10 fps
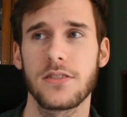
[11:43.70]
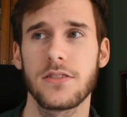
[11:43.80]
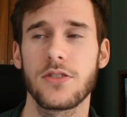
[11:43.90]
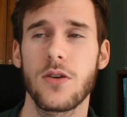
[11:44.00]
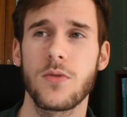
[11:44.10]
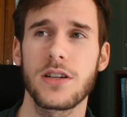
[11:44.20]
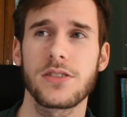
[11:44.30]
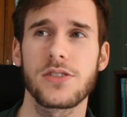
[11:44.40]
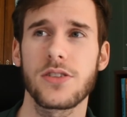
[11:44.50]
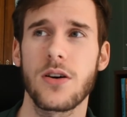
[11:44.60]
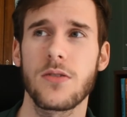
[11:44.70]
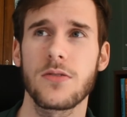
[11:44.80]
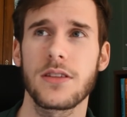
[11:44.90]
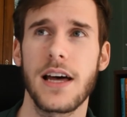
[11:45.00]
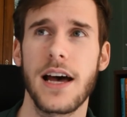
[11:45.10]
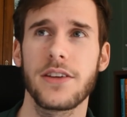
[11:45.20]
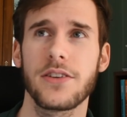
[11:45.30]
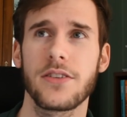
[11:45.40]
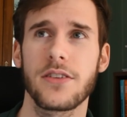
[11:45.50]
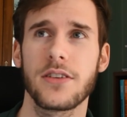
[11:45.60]
You don't want to show that
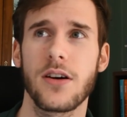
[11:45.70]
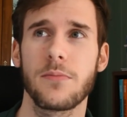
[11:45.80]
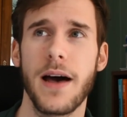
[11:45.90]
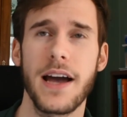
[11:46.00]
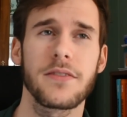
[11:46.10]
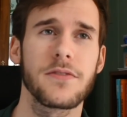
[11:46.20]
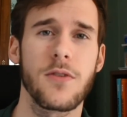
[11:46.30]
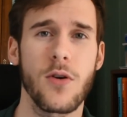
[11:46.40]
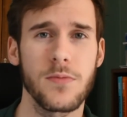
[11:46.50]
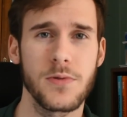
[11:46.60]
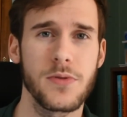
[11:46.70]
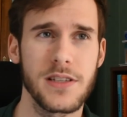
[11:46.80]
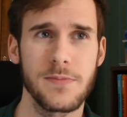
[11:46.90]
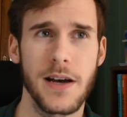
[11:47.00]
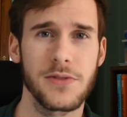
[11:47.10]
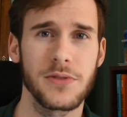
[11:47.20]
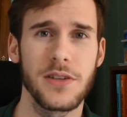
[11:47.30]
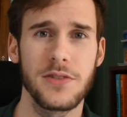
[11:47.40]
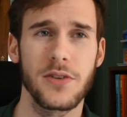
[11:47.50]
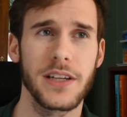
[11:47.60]
you're back and forth between
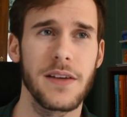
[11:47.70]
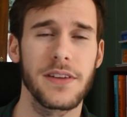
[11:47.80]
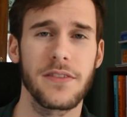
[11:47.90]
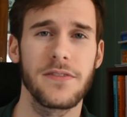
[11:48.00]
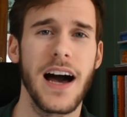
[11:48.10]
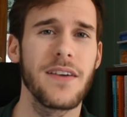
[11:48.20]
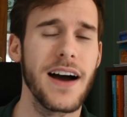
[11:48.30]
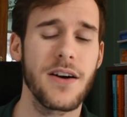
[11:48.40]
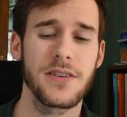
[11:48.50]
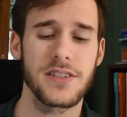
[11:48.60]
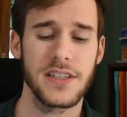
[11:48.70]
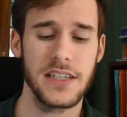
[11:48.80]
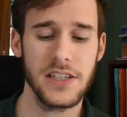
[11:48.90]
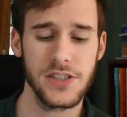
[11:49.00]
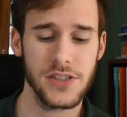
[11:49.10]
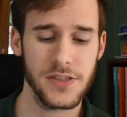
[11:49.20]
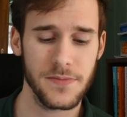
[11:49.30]
specialties. You only have like 5 hours in each.